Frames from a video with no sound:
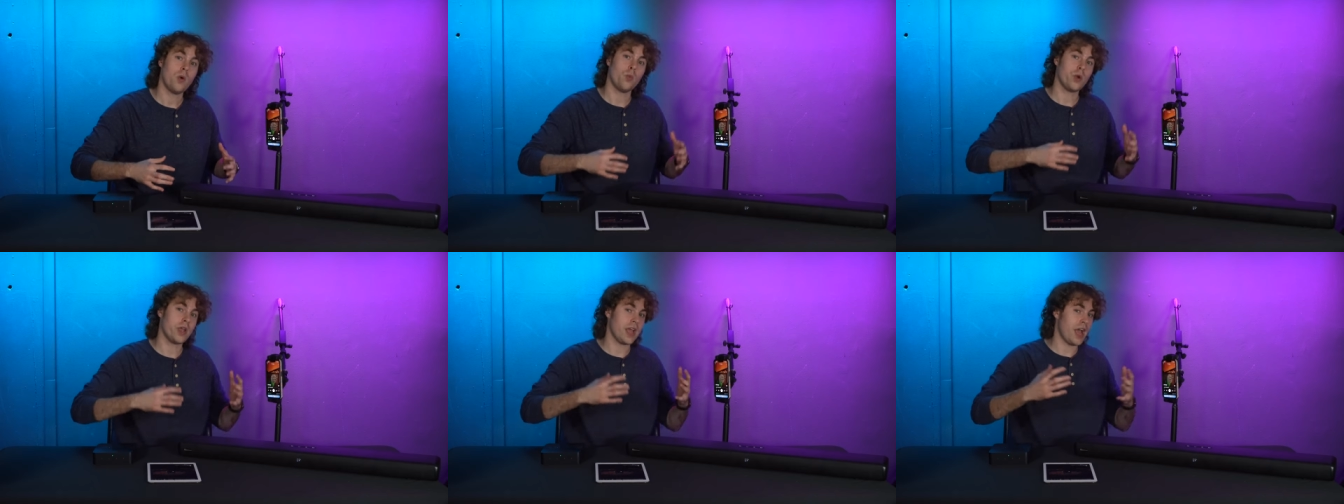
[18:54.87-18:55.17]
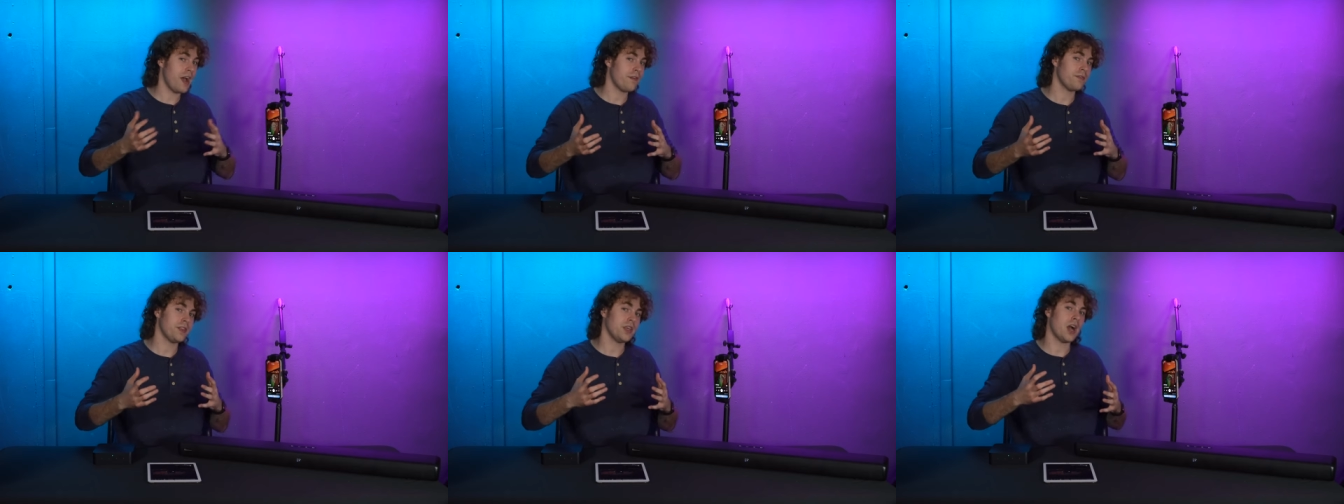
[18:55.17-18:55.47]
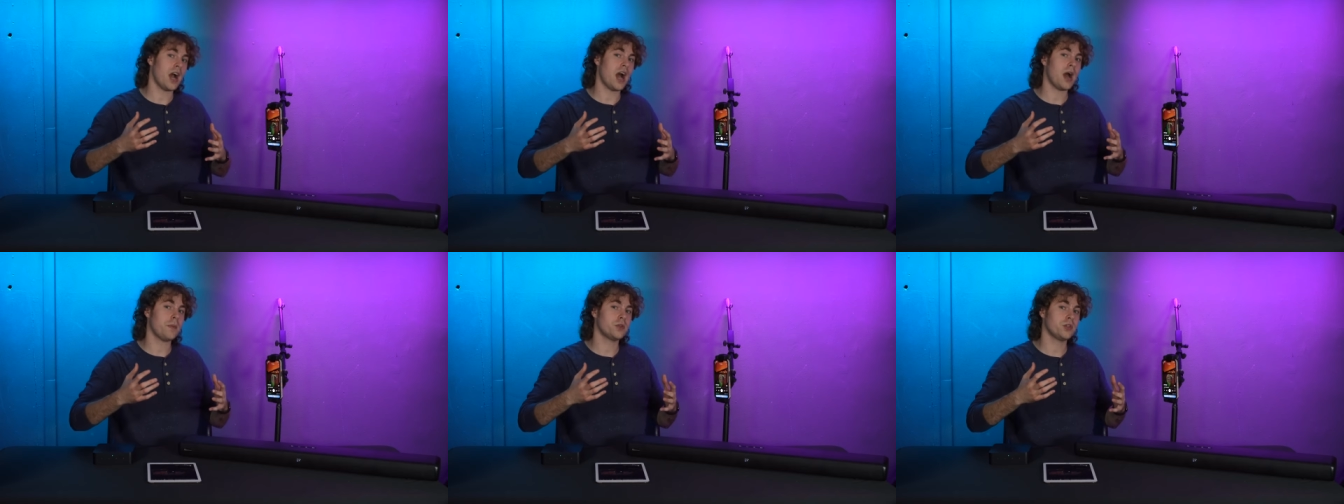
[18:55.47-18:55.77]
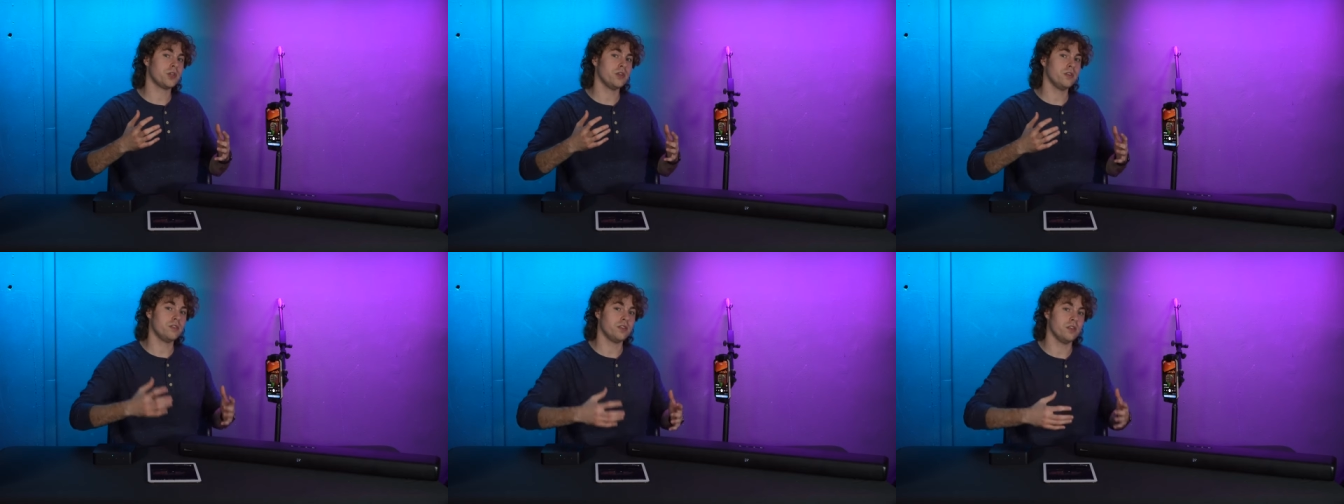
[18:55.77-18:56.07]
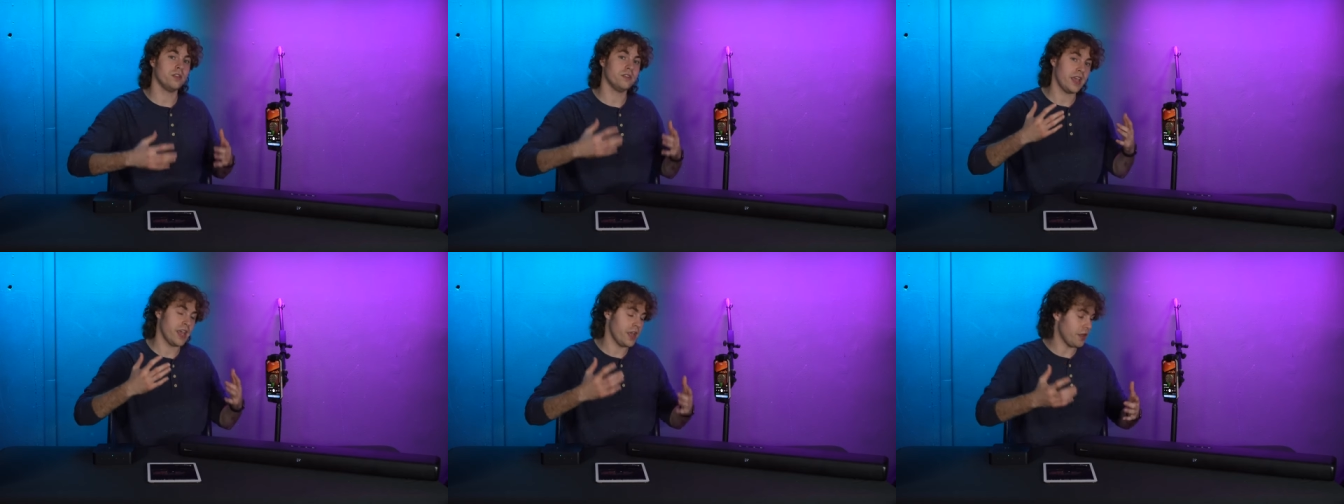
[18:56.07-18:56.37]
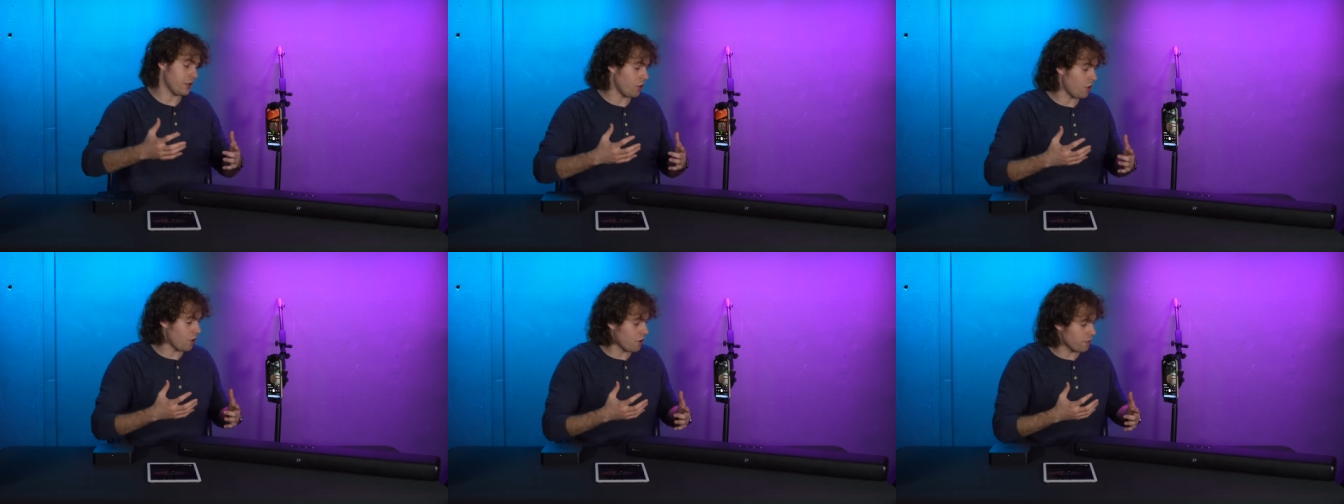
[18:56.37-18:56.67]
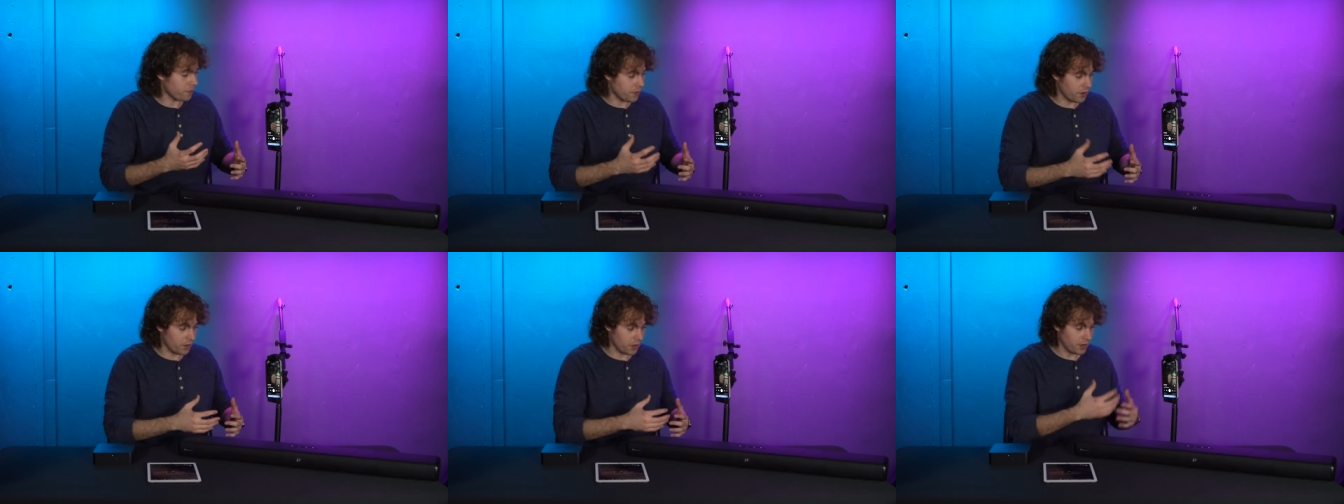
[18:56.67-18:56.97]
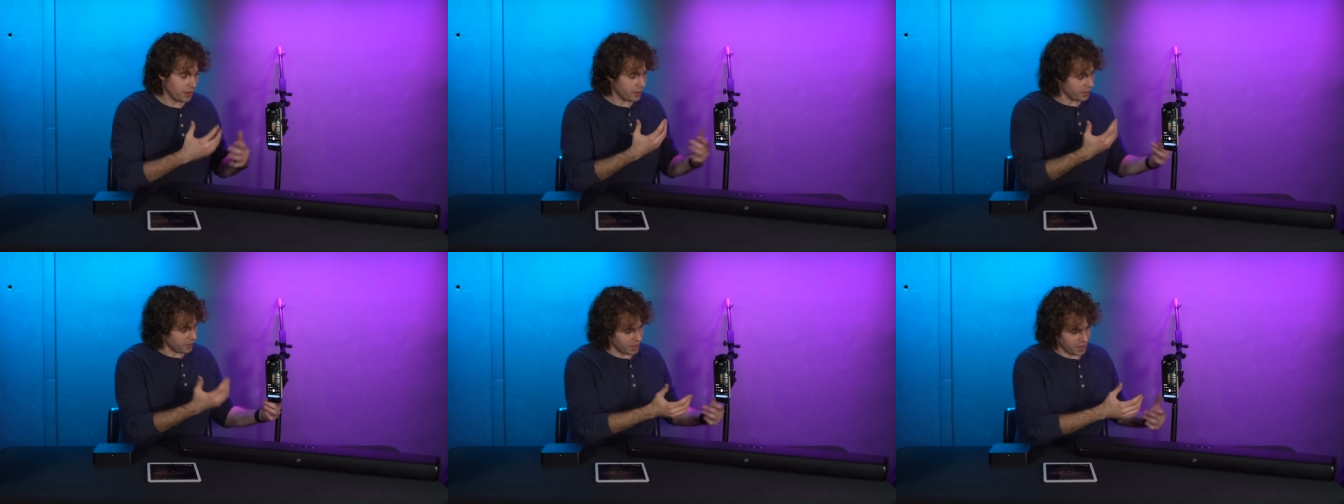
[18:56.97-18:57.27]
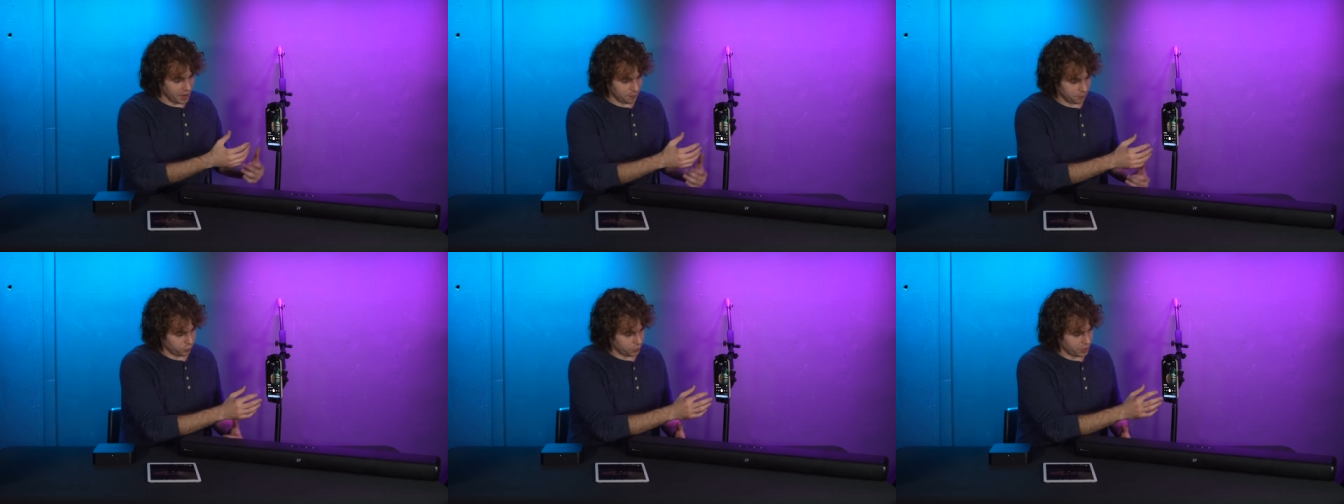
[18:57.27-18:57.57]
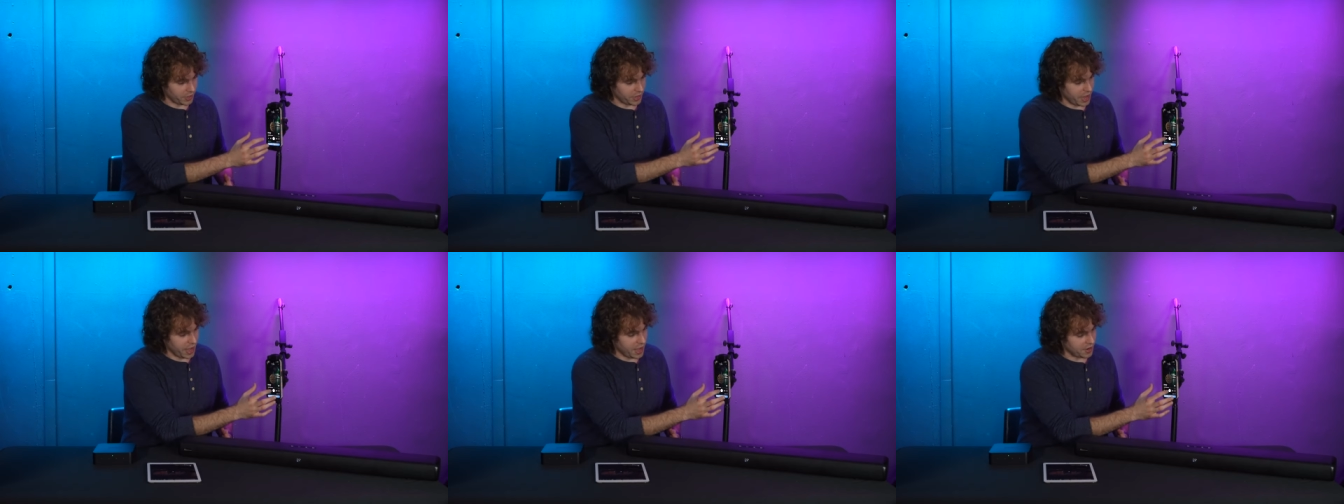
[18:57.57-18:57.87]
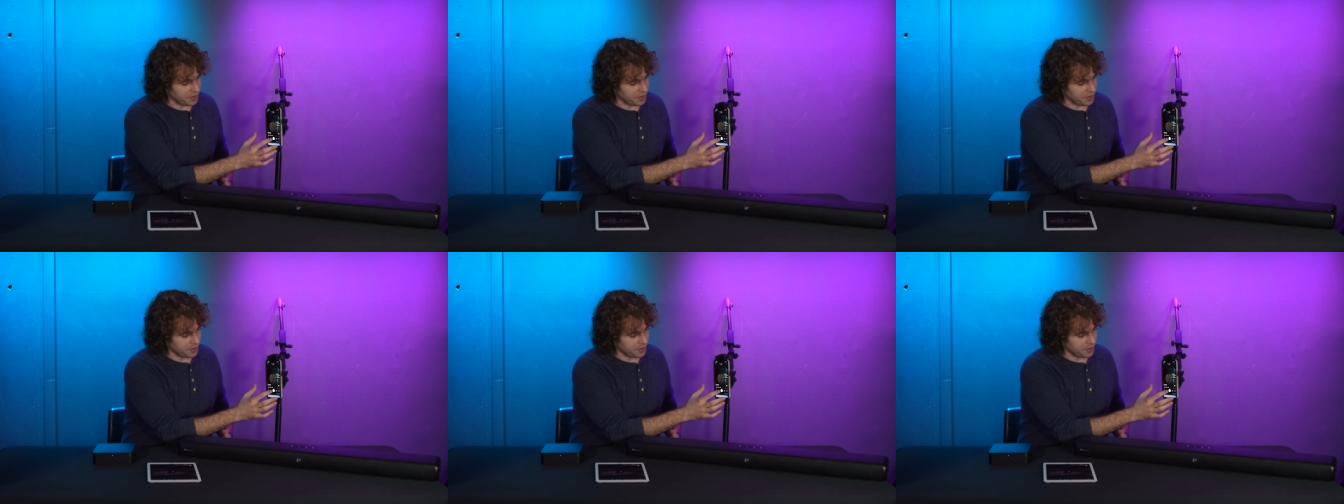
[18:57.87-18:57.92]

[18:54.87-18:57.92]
we have the option to take over and play